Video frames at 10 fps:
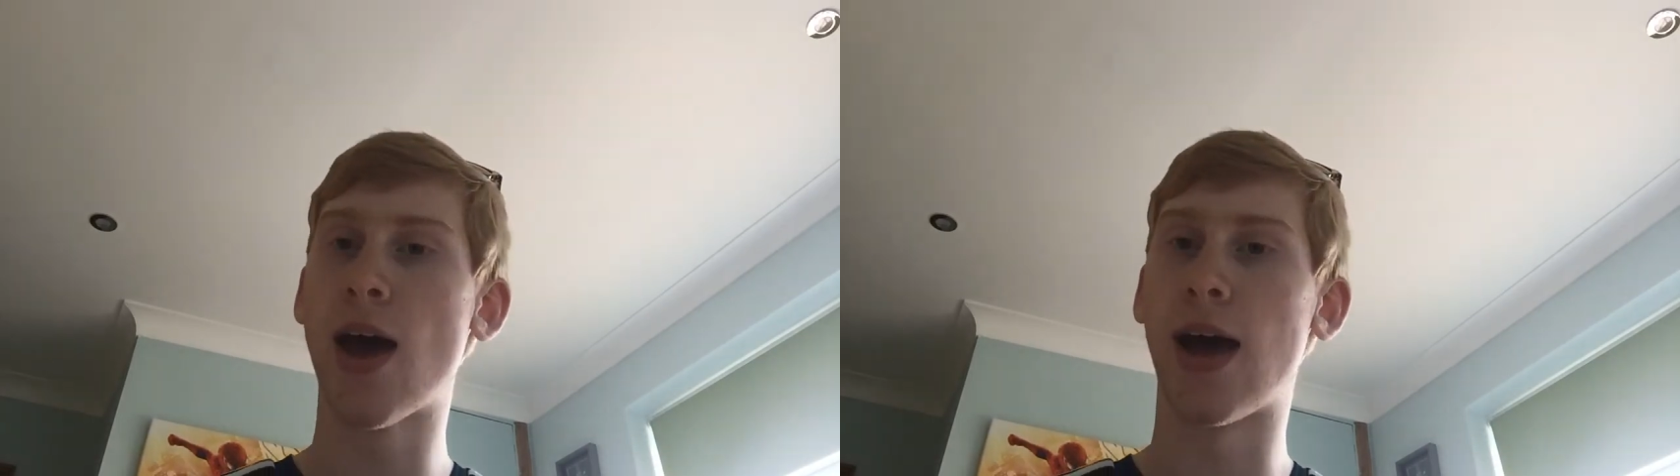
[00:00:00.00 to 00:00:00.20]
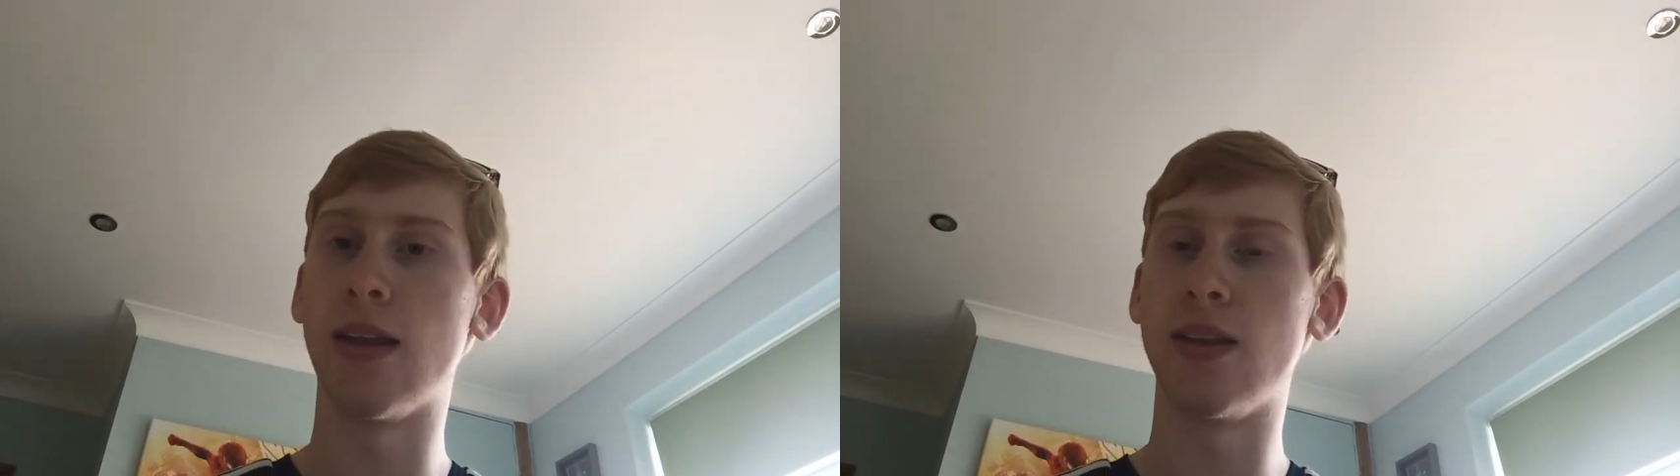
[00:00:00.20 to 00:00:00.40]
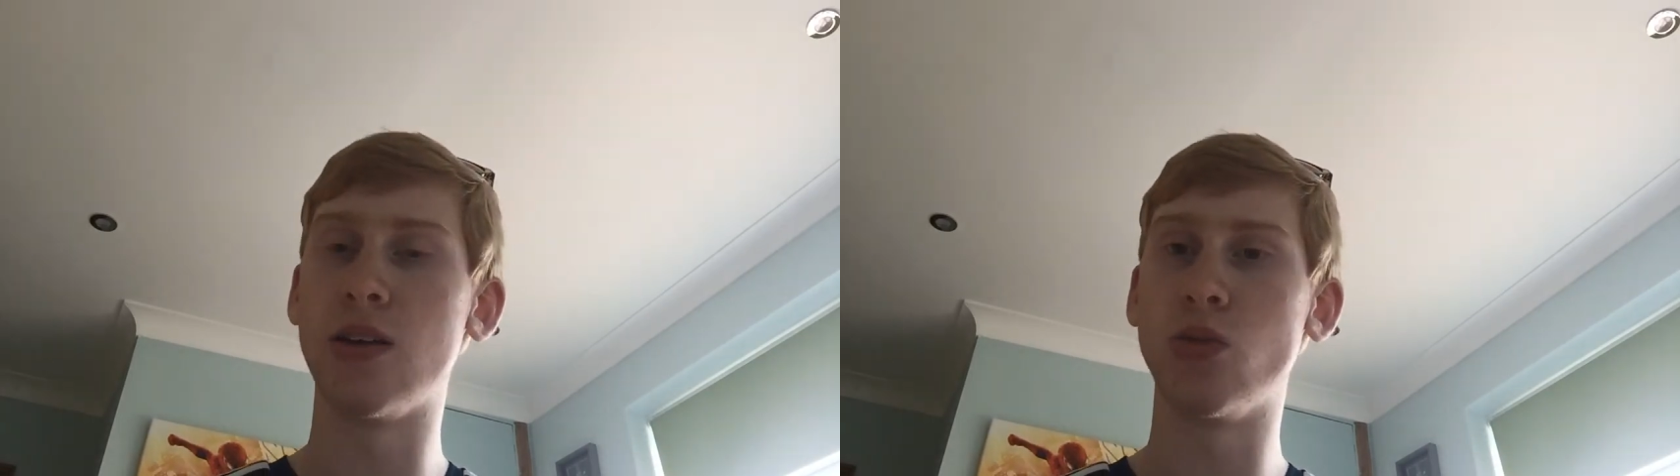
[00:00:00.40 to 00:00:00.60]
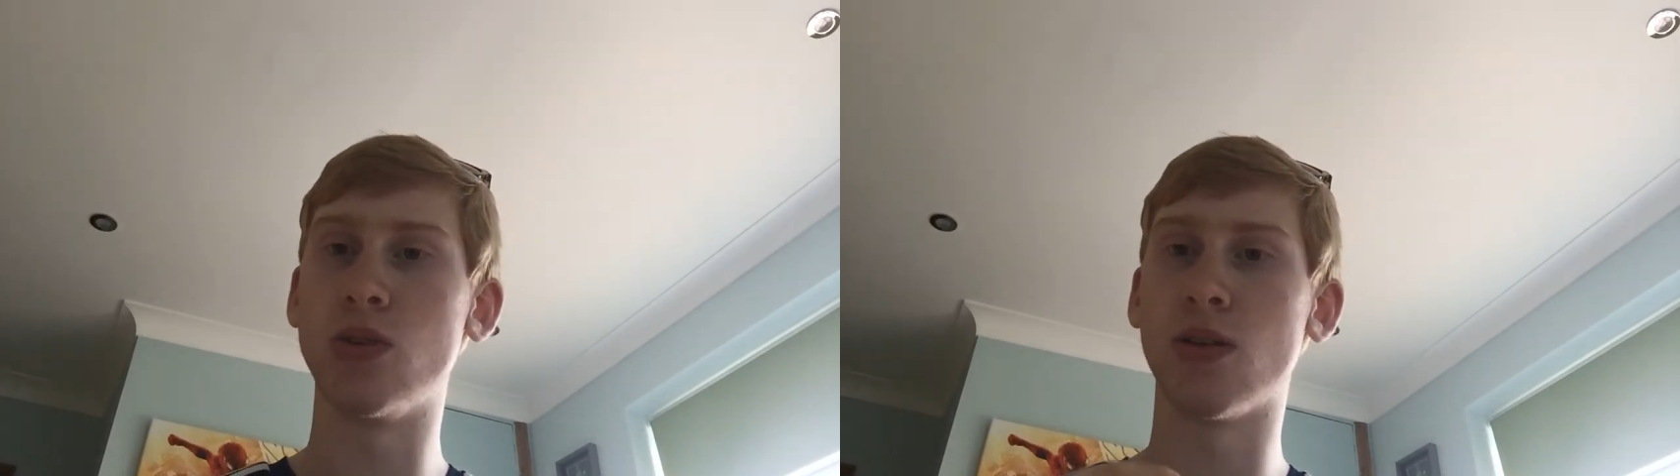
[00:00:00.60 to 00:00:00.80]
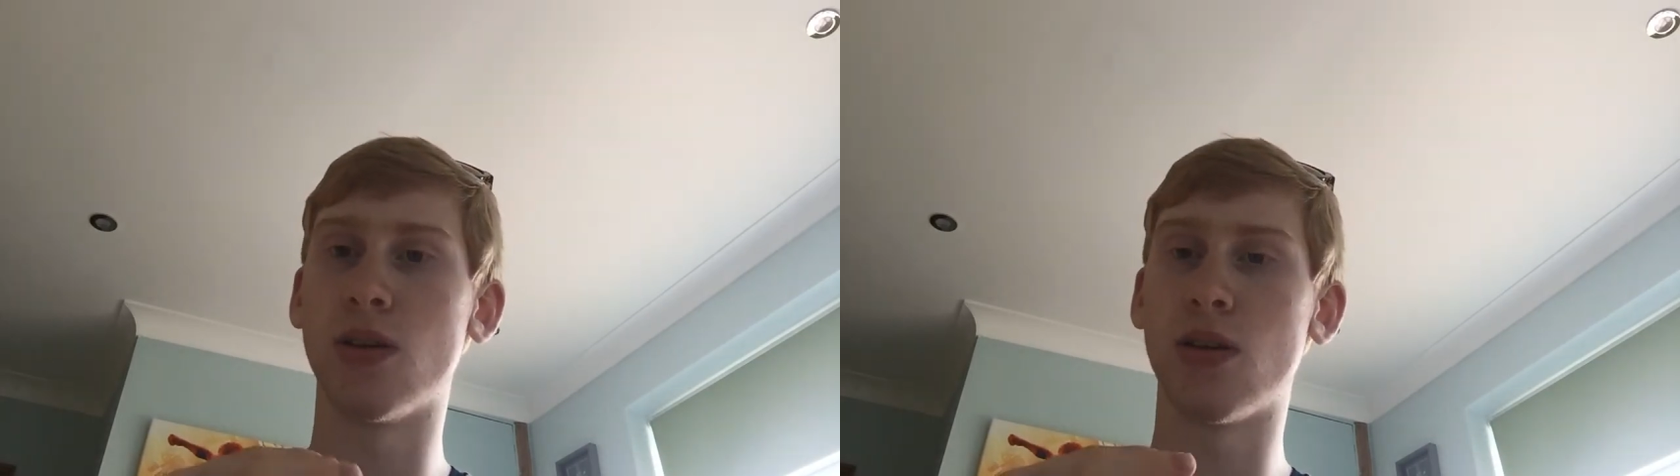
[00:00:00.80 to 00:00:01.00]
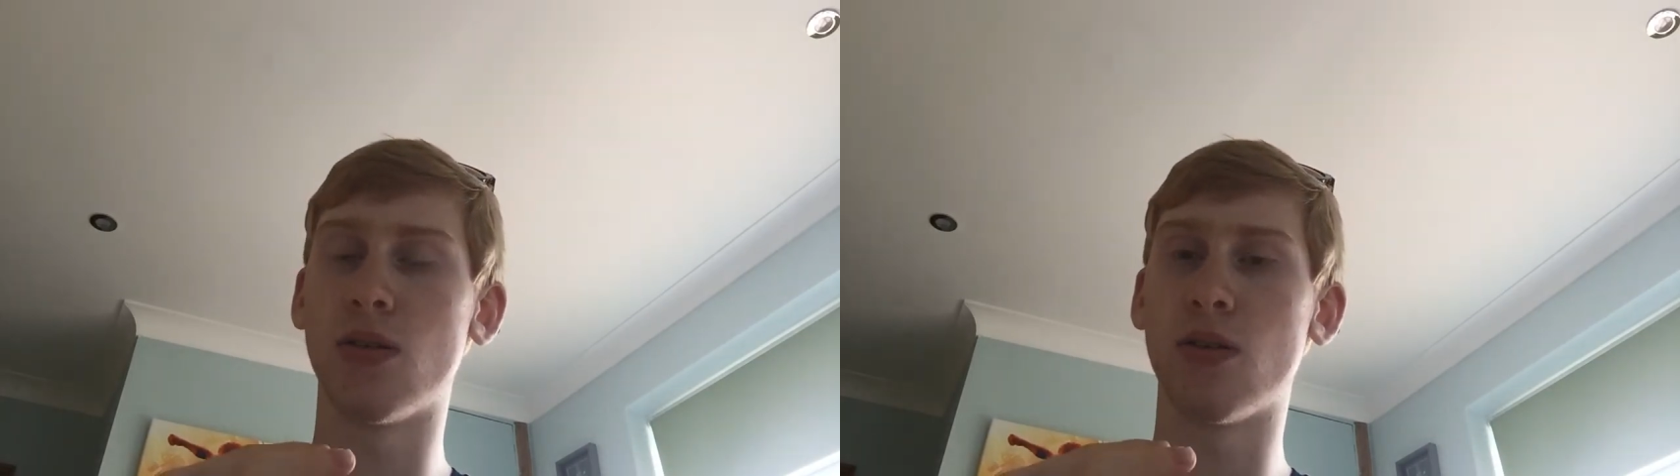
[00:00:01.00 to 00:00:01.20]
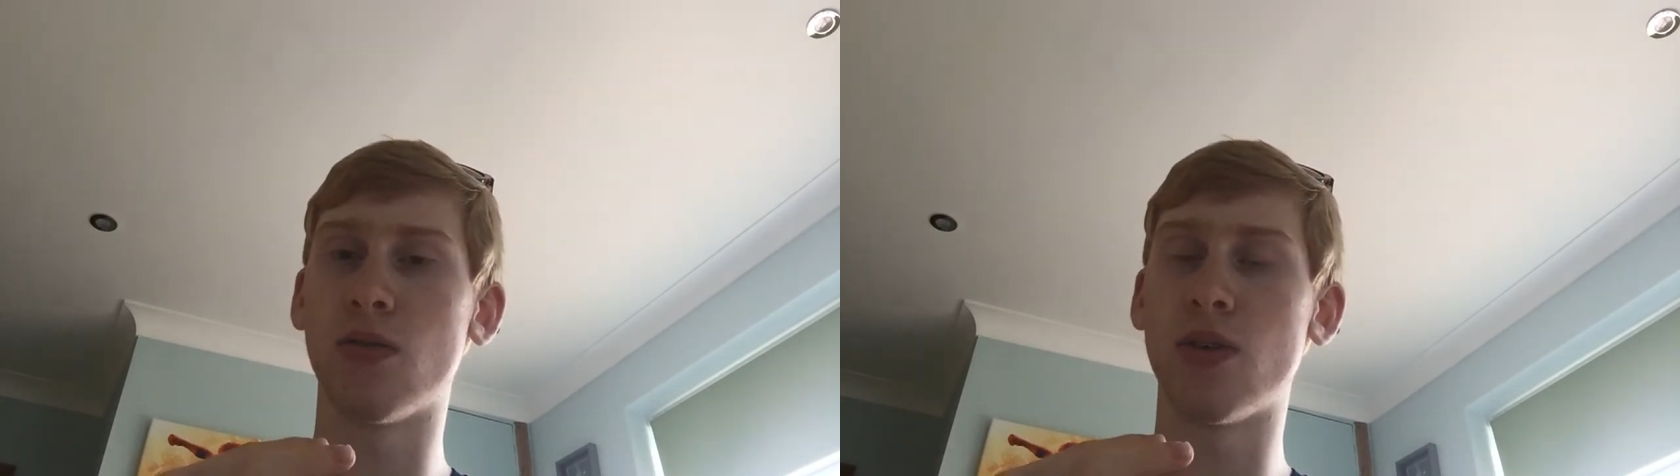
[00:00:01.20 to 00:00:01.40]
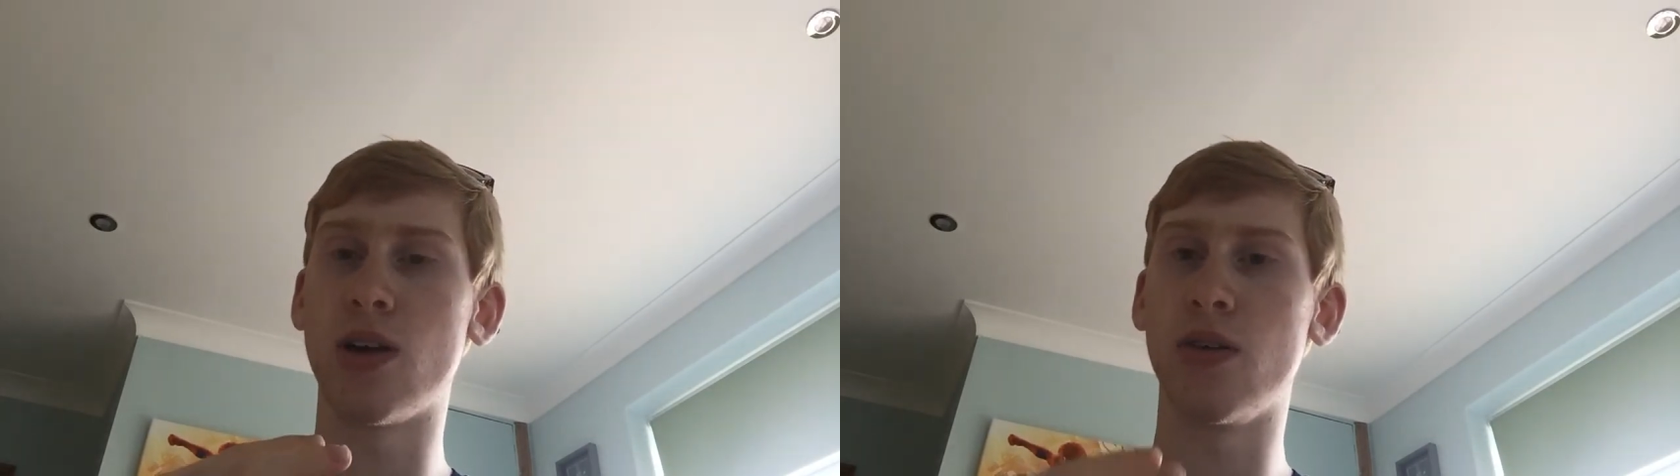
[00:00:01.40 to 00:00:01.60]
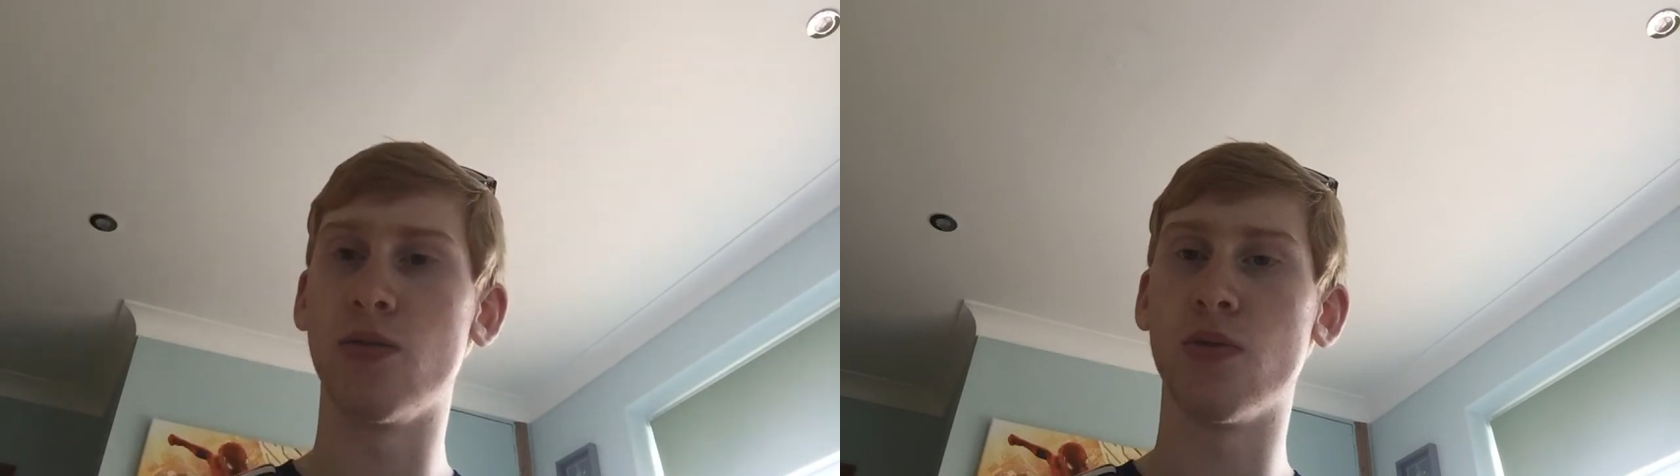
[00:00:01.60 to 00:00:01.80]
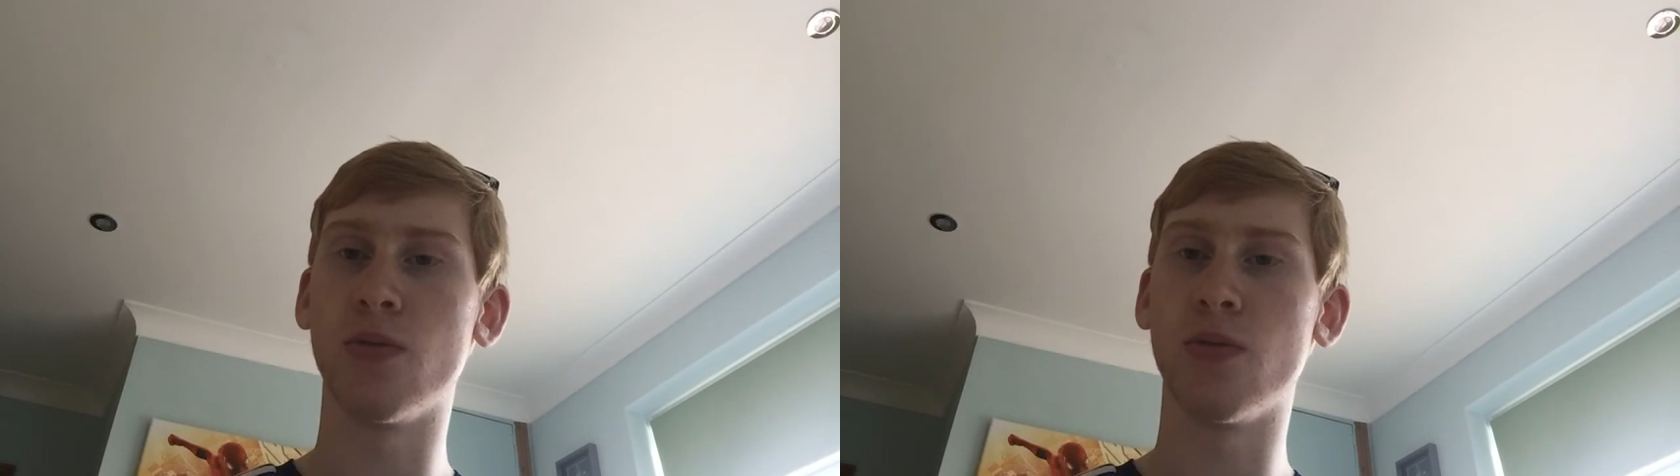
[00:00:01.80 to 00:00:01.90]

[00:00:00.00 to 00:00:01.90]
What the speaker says: and this was a really